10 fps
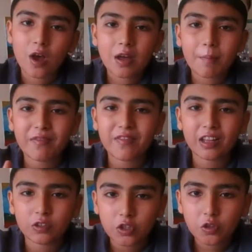And welcome my
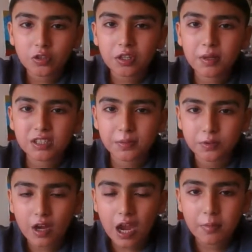fellow YouTubers,
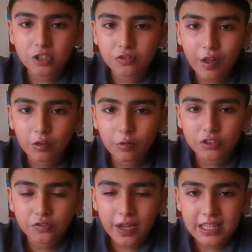subscribers,
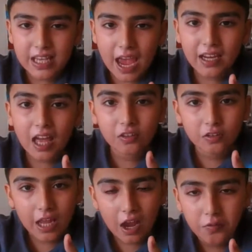followers, friends, and
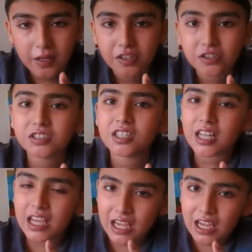other tarot readers.
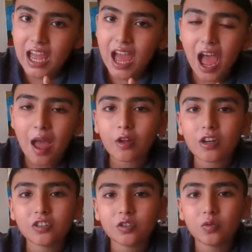Today,
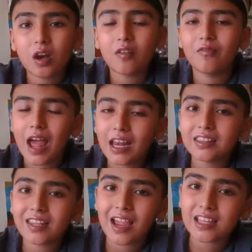I'm gonna do a
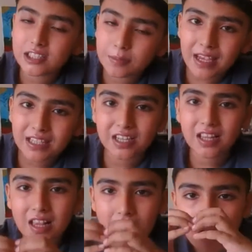Valentine's
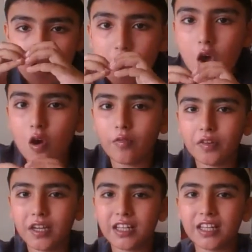special
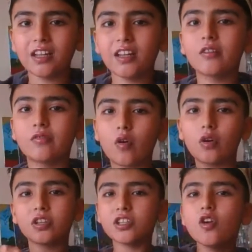love reading
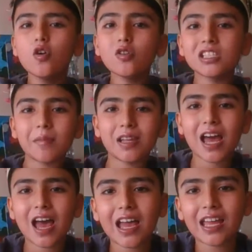for you,
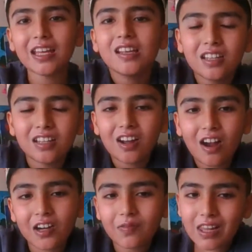Gemini, the
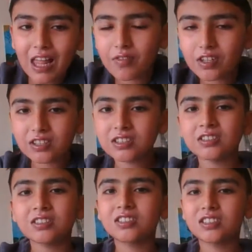card of
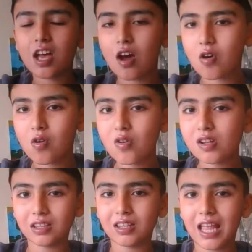lovers.
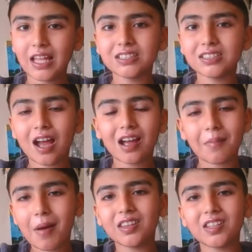So, let's
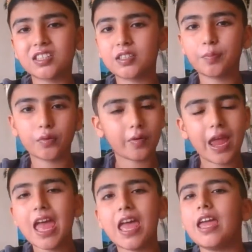talk about the
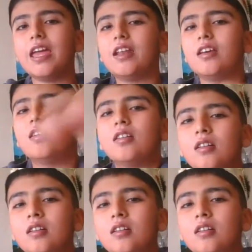spread.